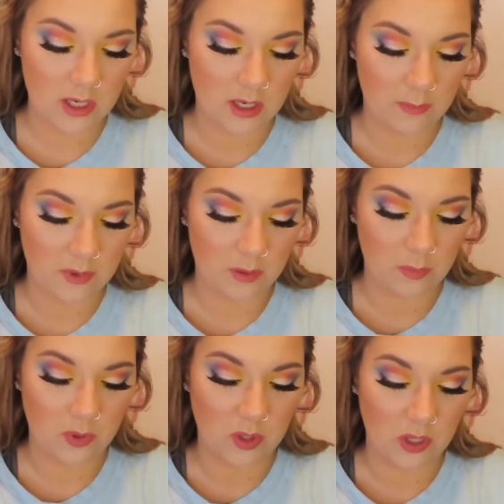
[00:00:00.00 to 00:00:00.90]
And I'm going to
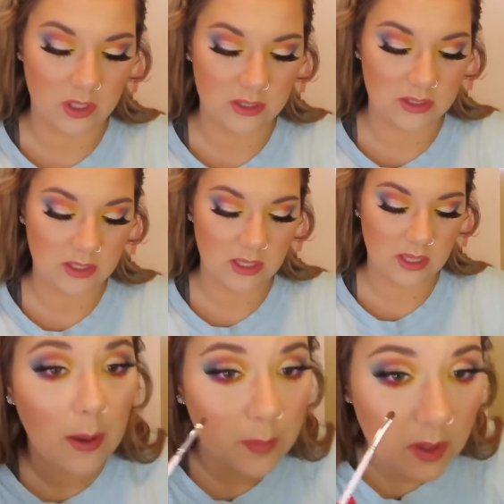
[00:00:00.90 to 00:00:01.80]

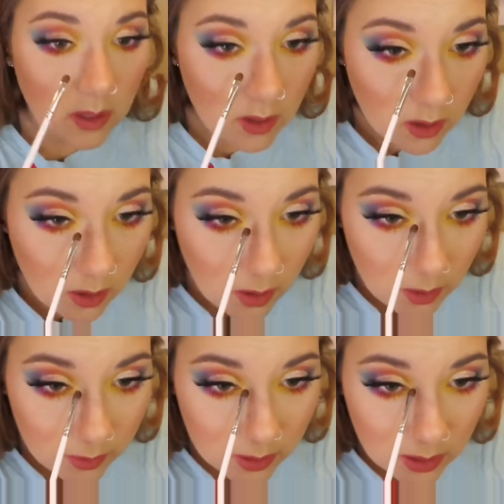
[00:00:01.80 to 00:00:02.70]
pop it
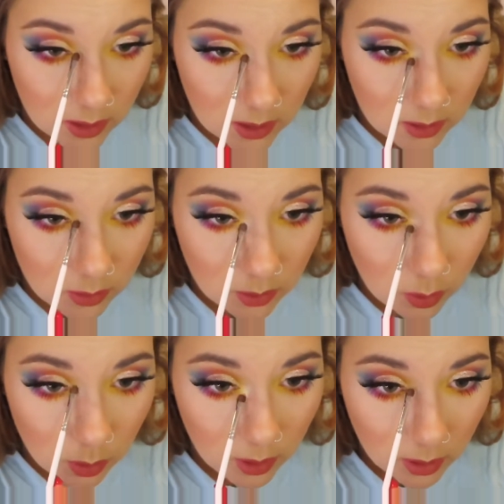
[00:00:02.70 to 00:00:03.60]
on the inner
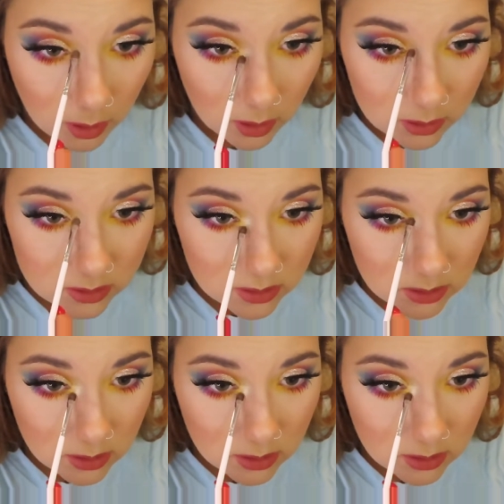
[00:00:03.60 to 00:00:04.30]
corners.